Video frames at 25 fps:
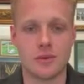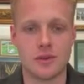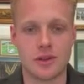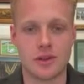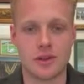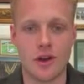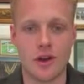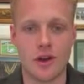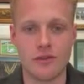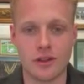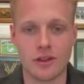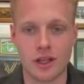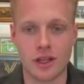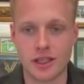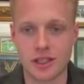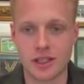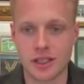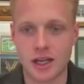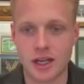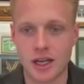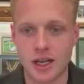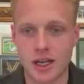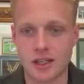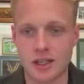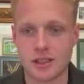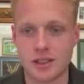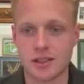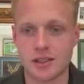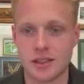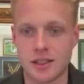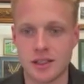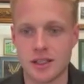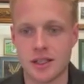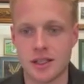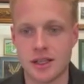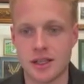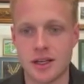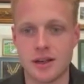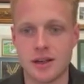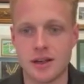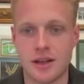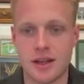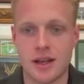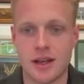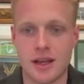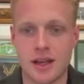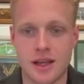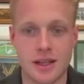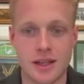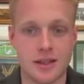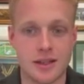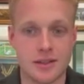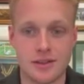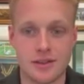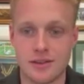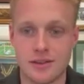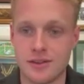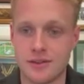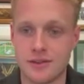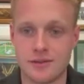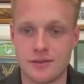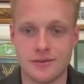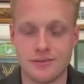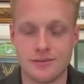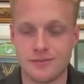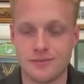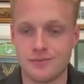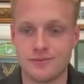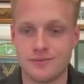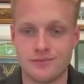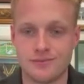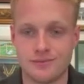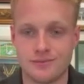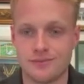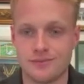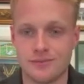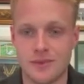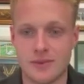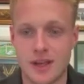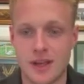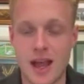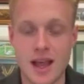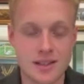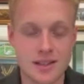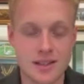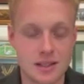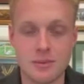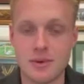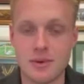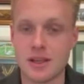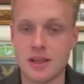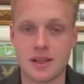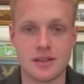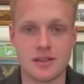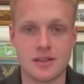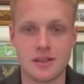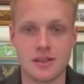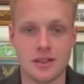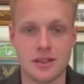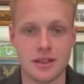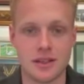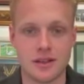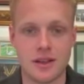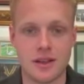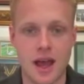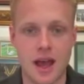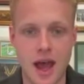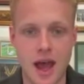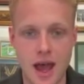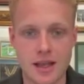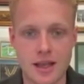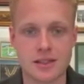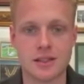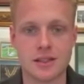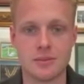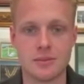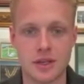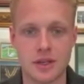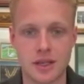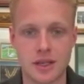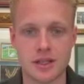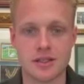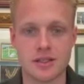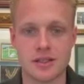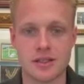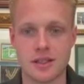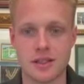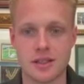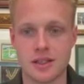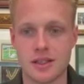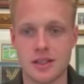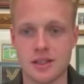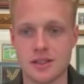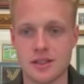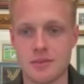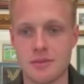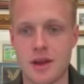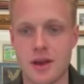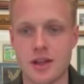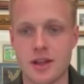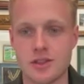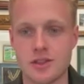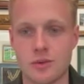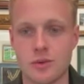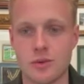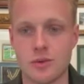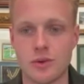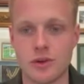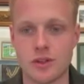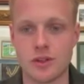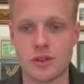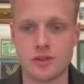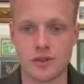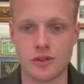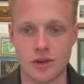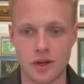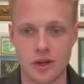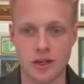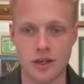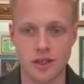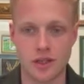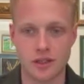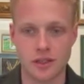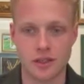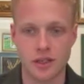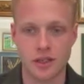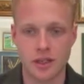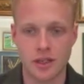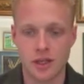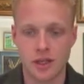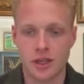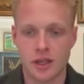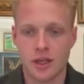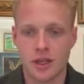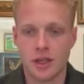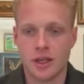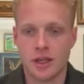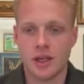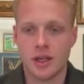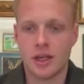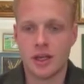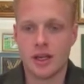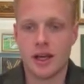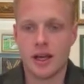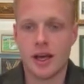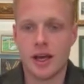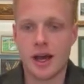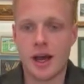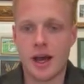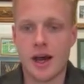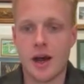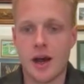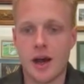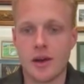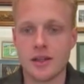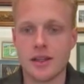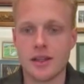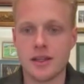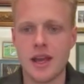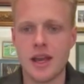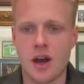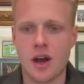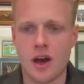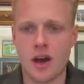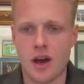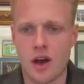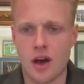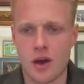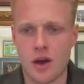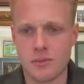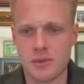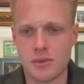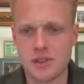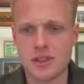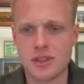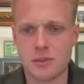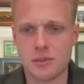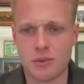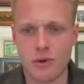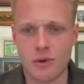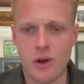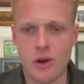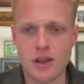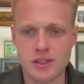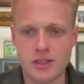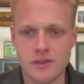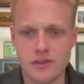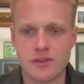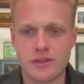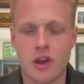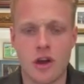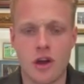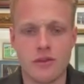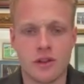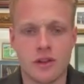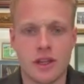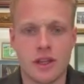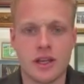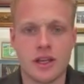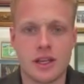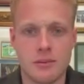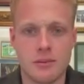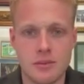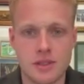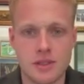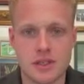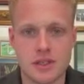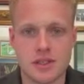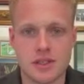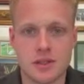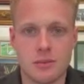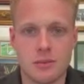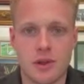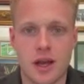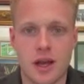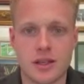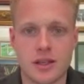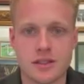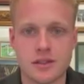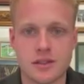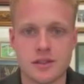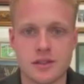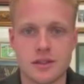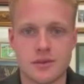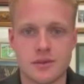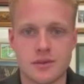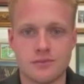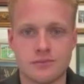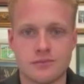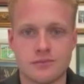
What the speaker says: with Kovalica and has to be considered. Has to be a major warning sign, and I'd be surprised if Kovalica misses the places.